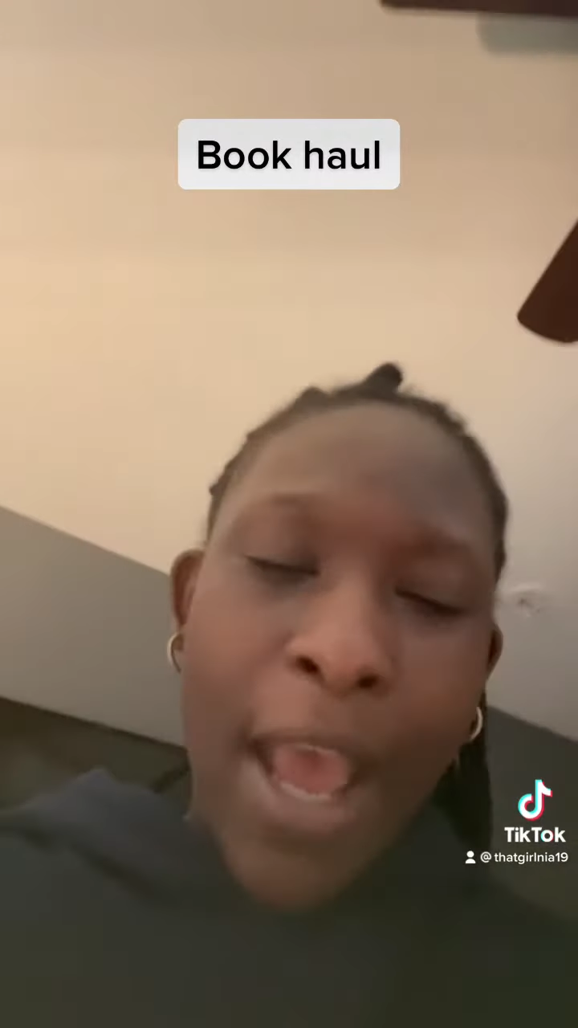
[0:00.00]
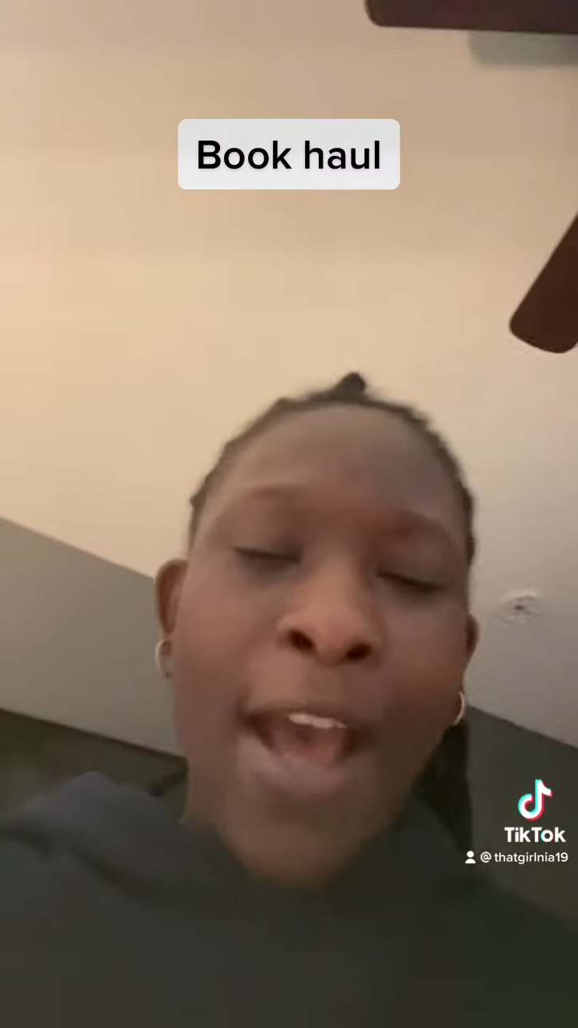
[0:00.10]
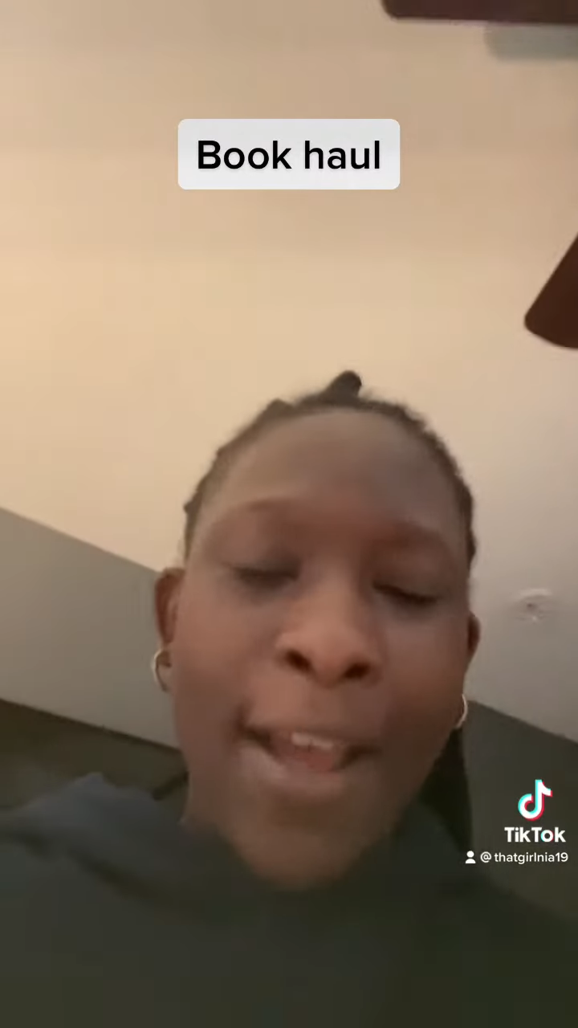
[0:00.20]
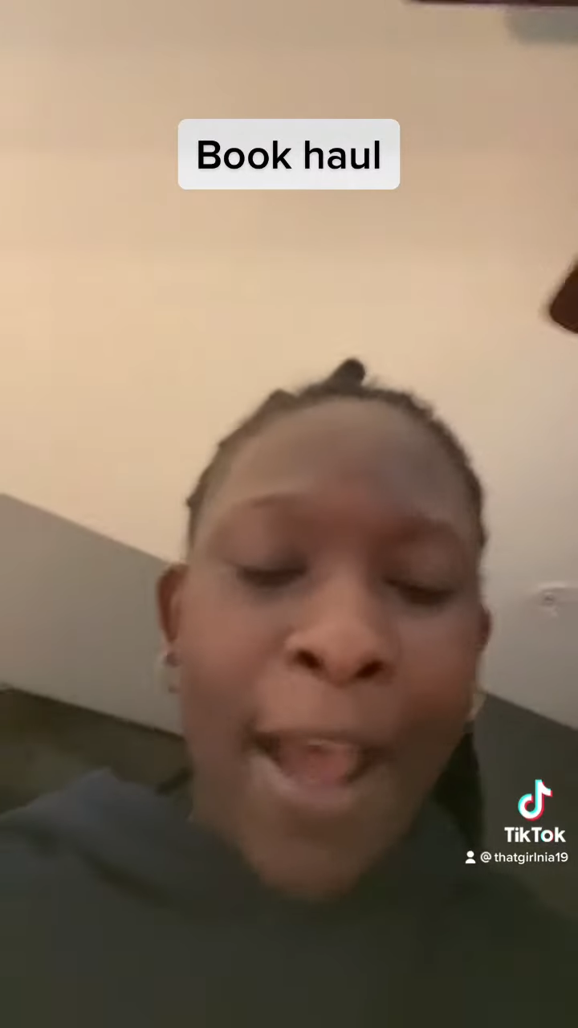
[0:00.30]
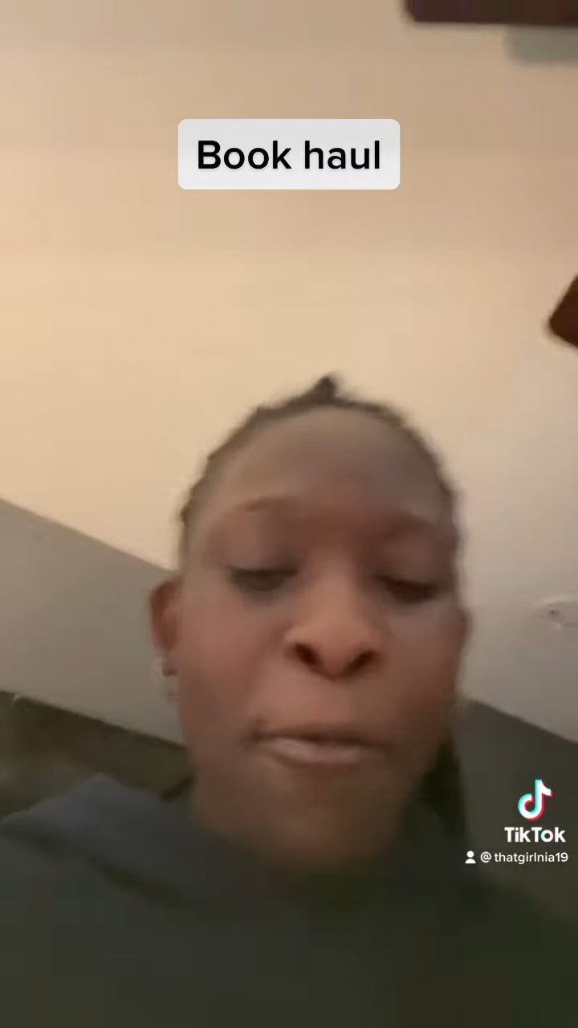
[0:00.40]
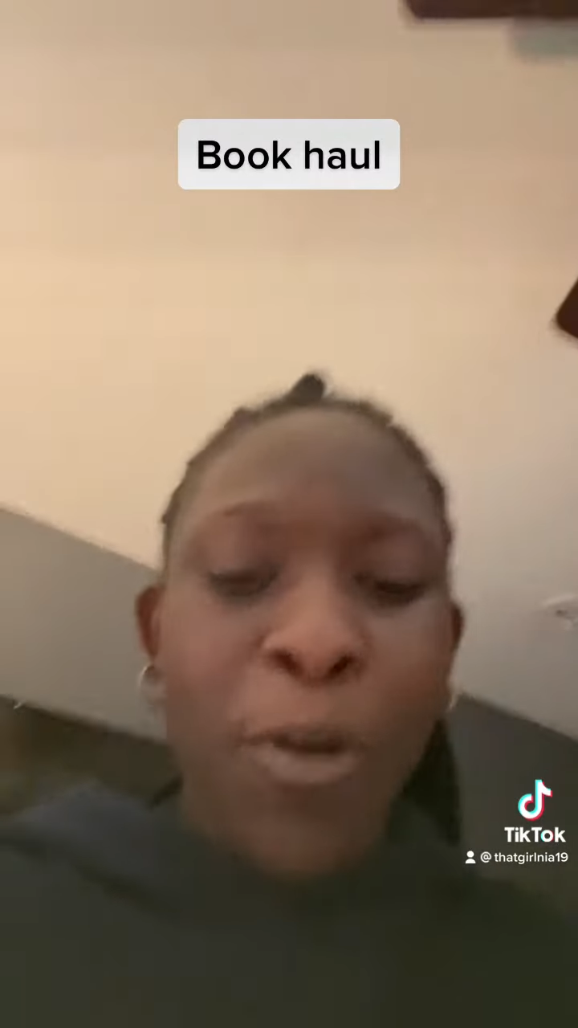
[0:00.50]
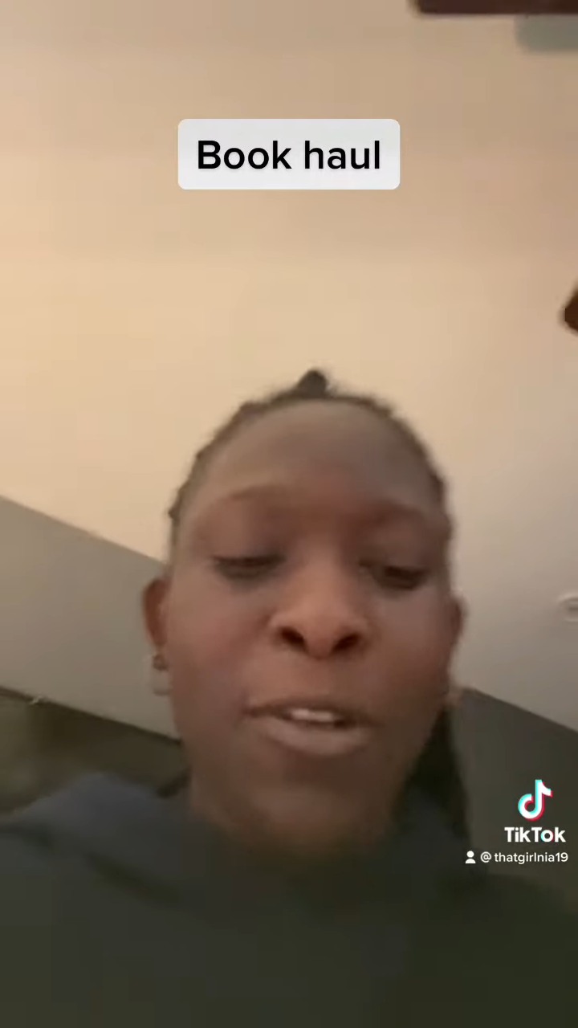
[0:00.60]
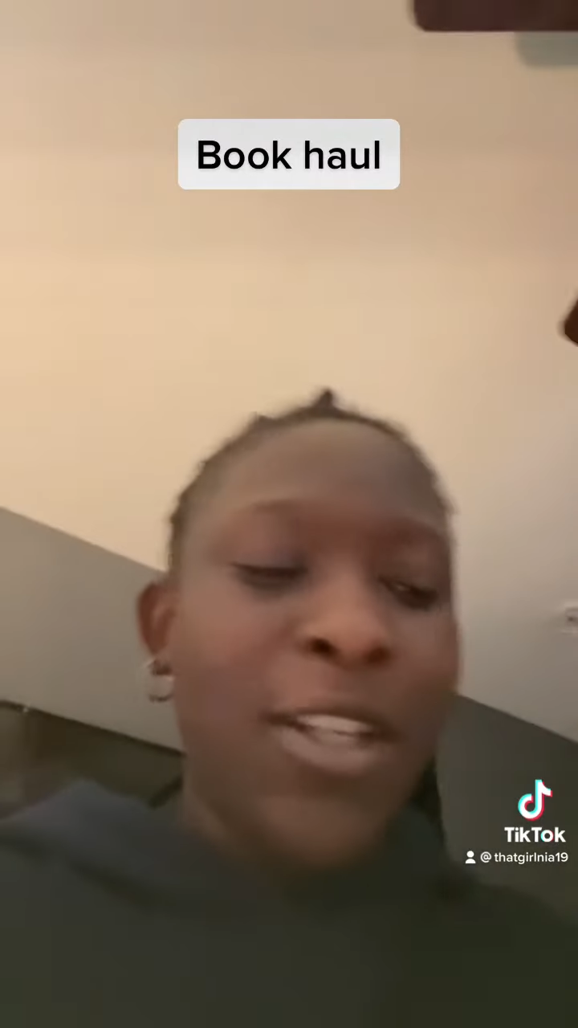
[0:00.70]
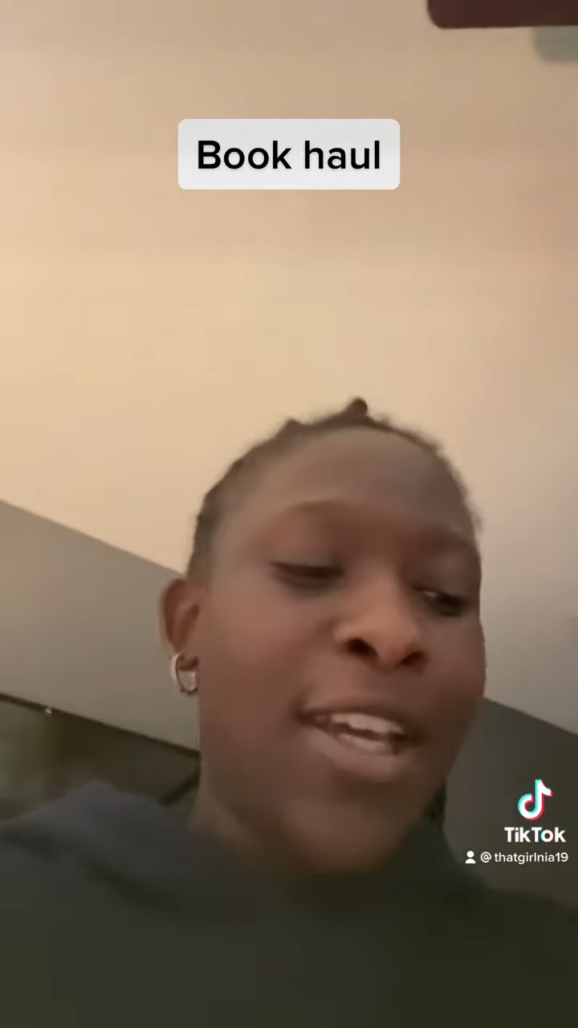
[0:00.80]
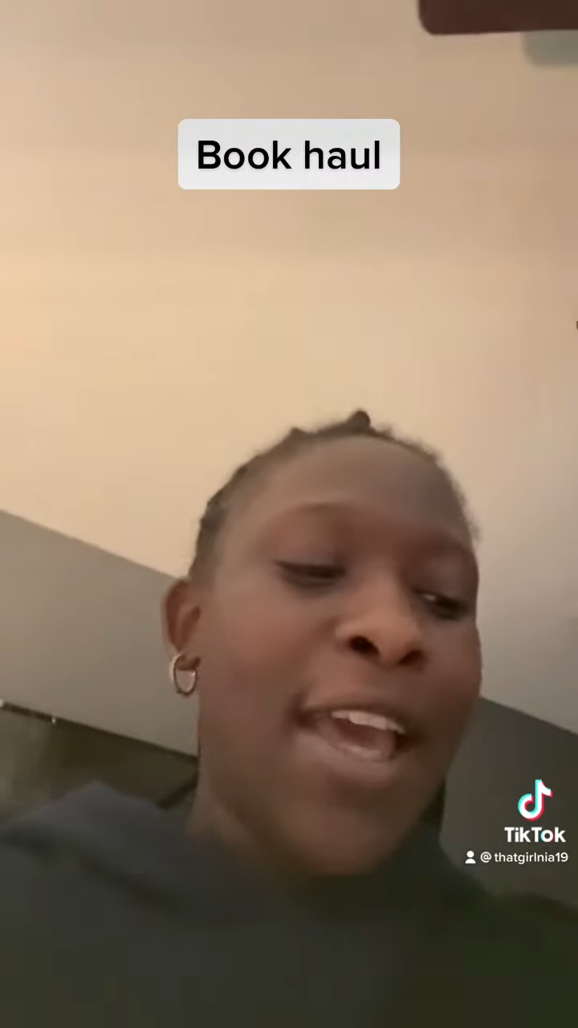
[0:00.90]
I will
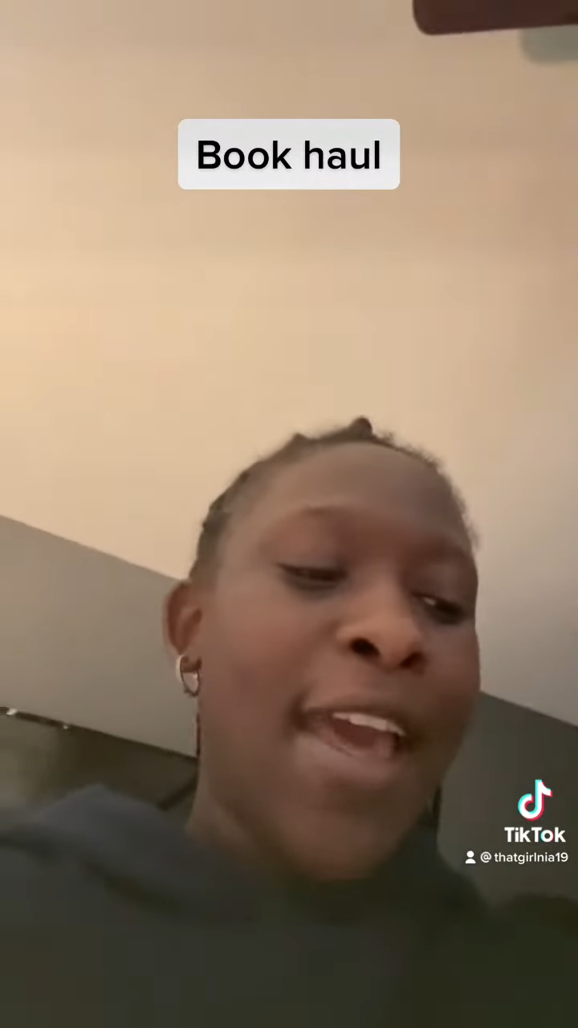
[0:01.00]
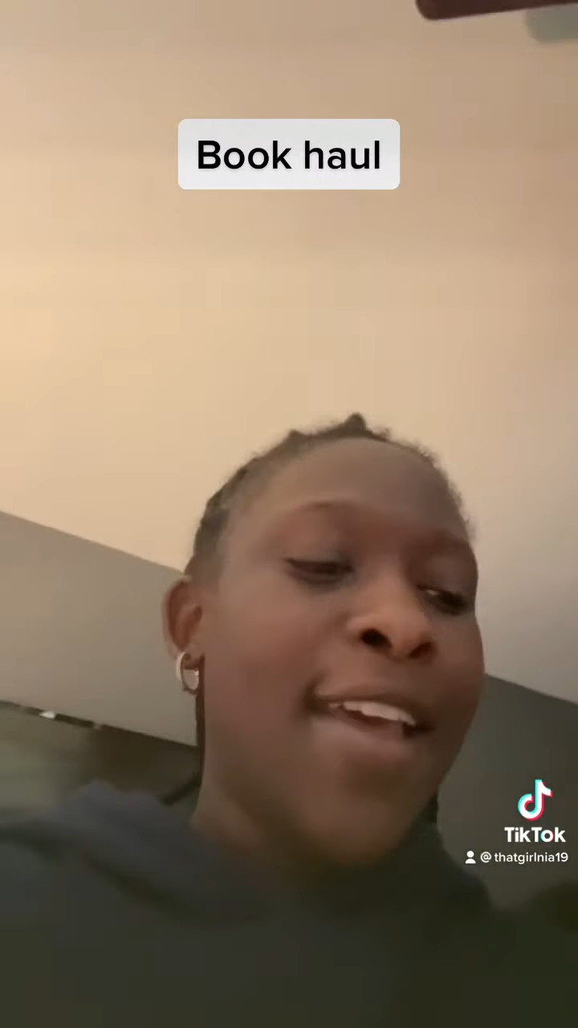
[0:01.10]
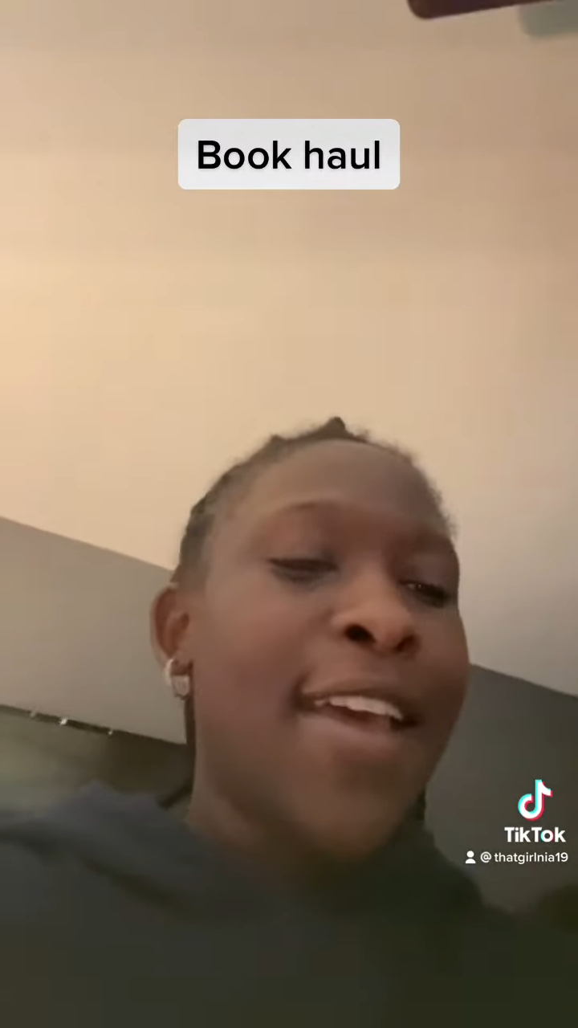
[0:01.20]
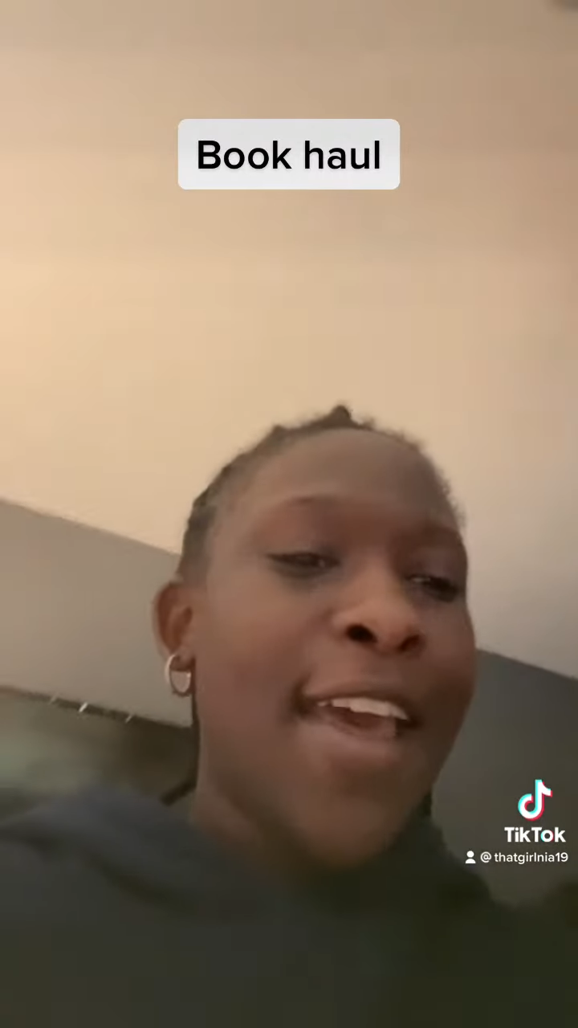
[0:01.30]
look at.